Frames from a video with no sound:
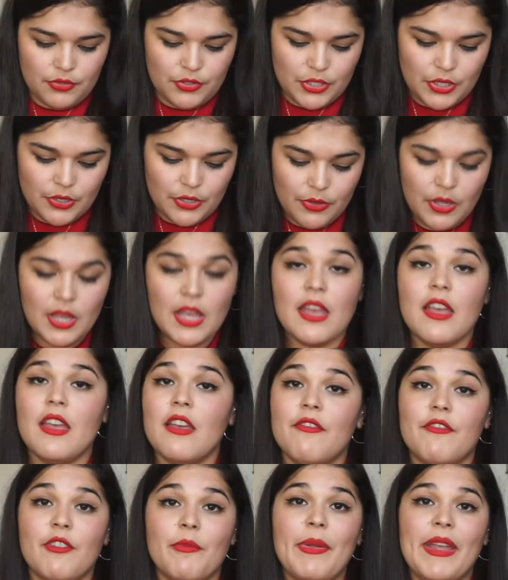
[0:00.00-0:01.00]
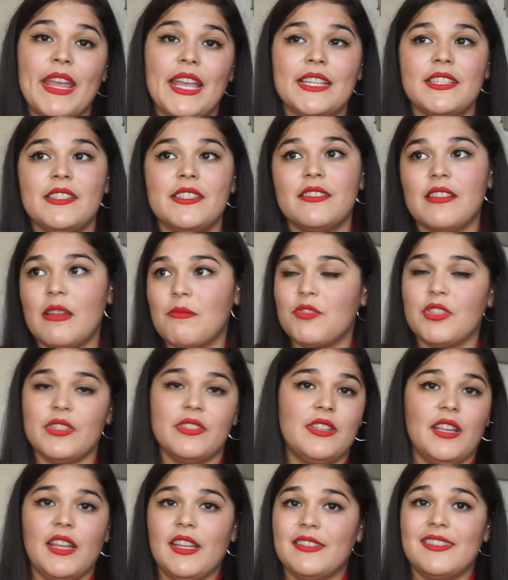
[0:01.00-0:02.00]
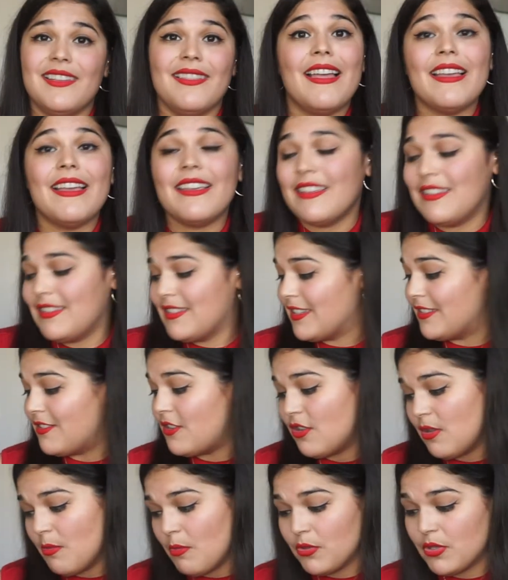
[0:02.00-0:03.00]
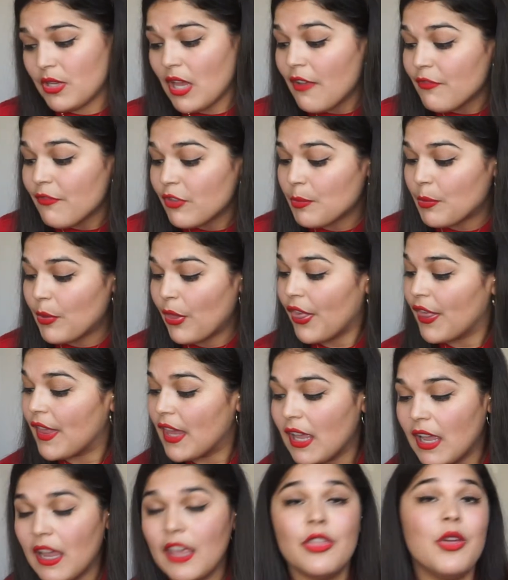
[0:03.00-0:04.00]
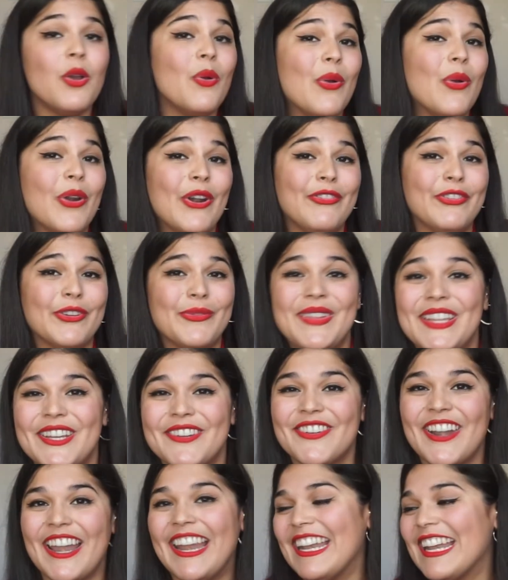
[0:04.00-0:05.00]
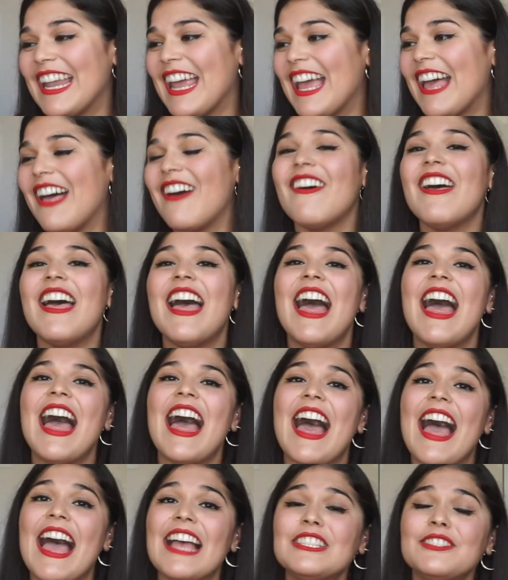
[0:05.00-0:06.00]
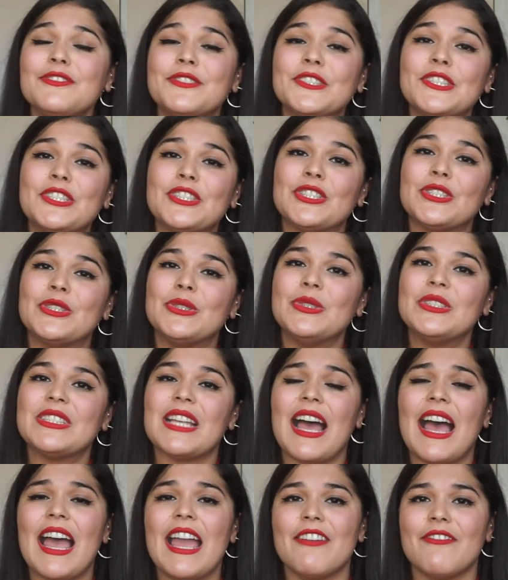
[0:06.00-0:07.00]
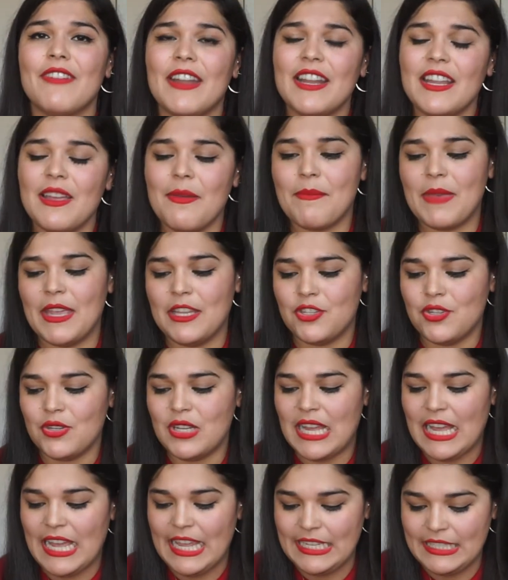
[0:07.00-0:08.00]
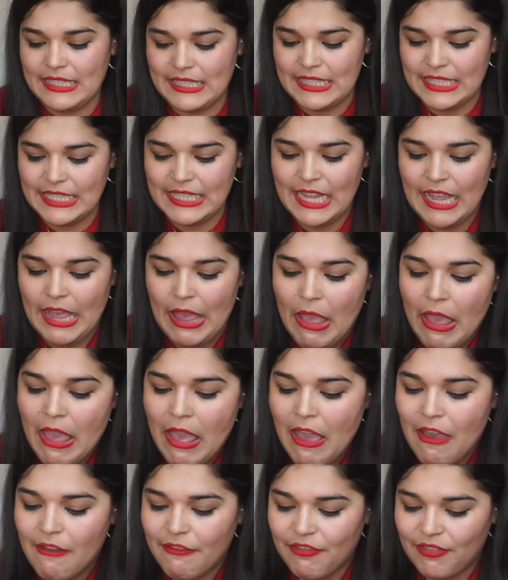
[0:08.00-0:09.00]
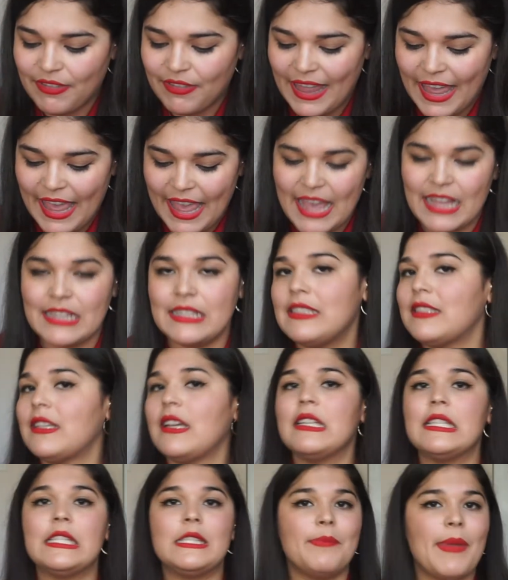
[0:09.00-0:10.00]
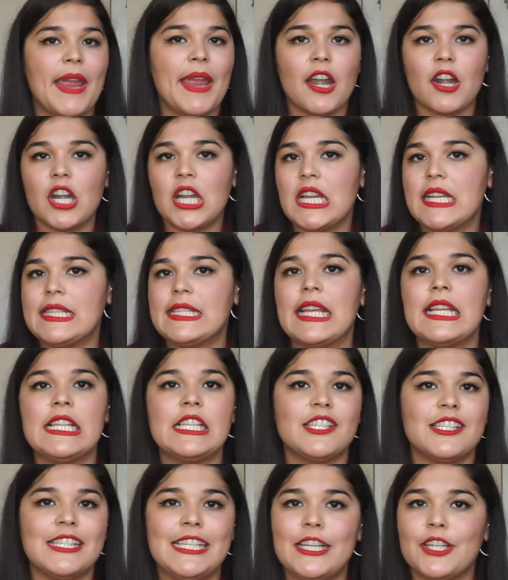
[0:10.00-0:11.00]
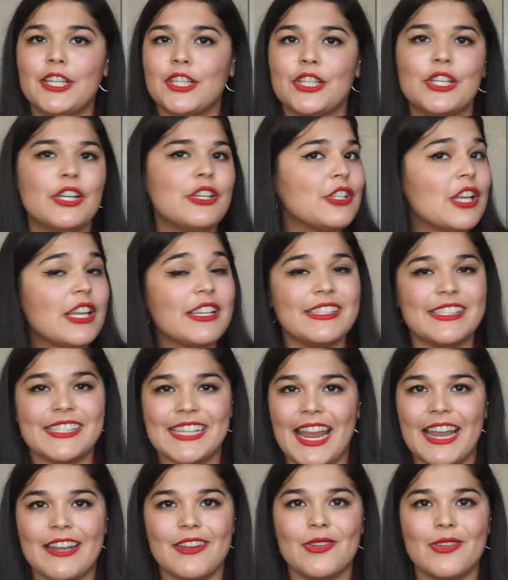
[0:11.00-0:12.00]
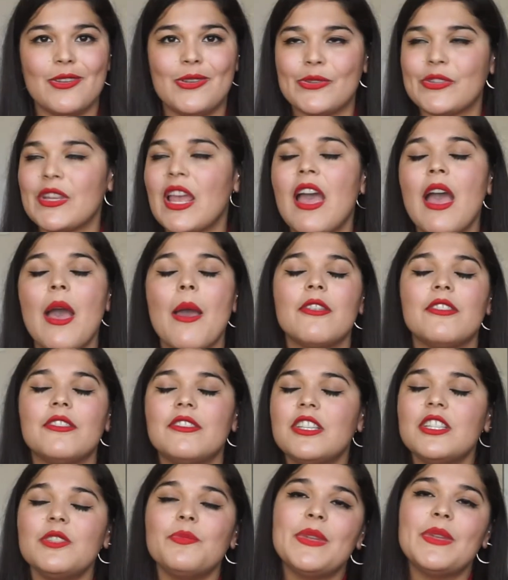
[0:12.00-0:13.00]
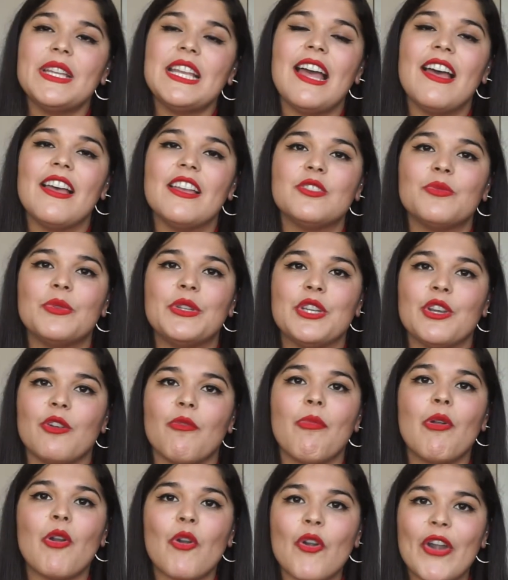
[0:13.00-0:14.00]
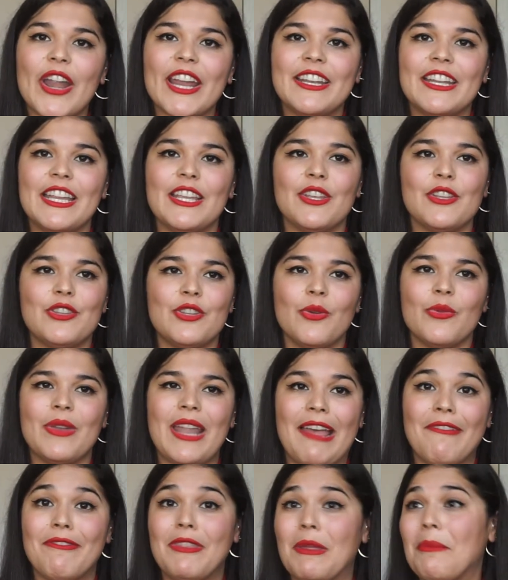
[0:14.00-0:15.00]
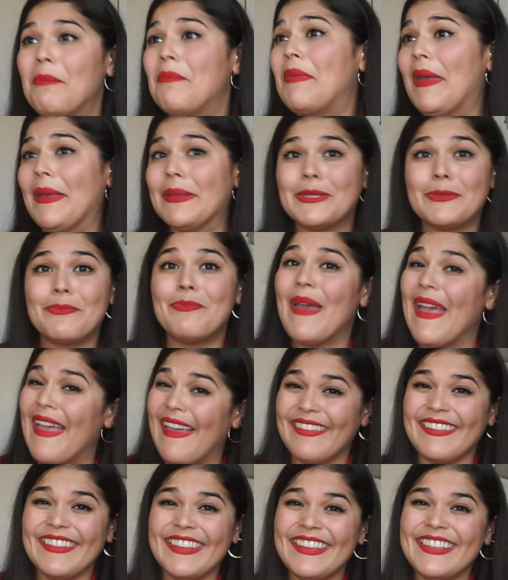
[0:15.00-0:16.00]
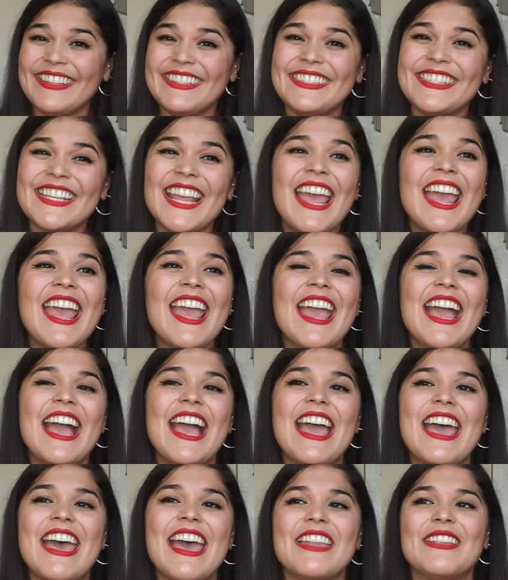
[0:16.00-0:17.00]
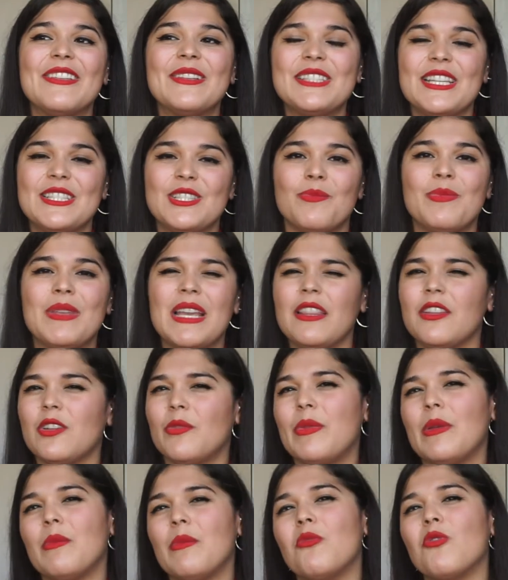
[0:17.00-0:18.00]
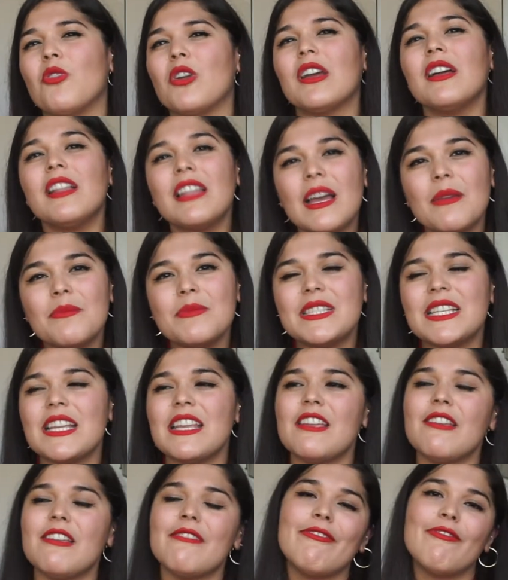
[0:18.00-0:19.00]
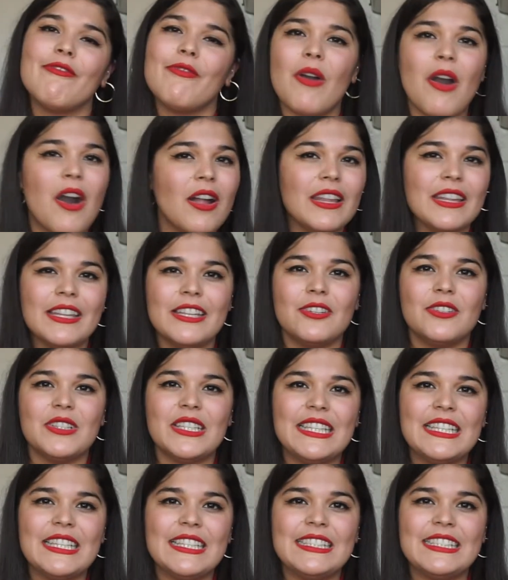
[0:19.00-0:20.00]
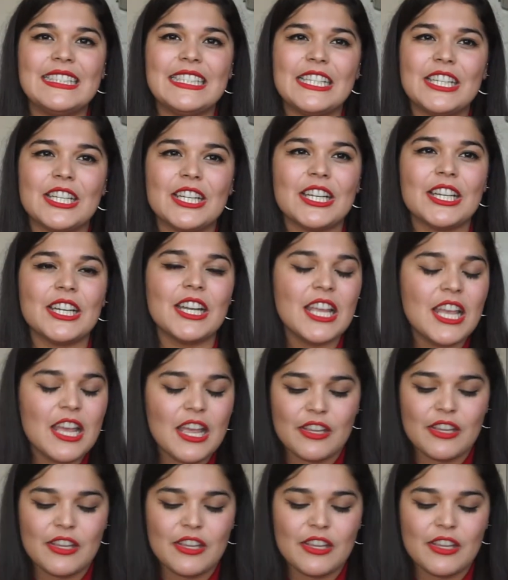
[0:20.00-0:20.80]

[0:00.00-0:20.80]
So for pants, I'm just sticking to leggings because they're the most comfortable thing in the world for me right now. As for shoes, I recommend you guys to get flats, Sperry's, sneakers, sandals, just because when you're pregnant, you don't have the best balance and you tend to be a little bit more clumsy, fall a little easier.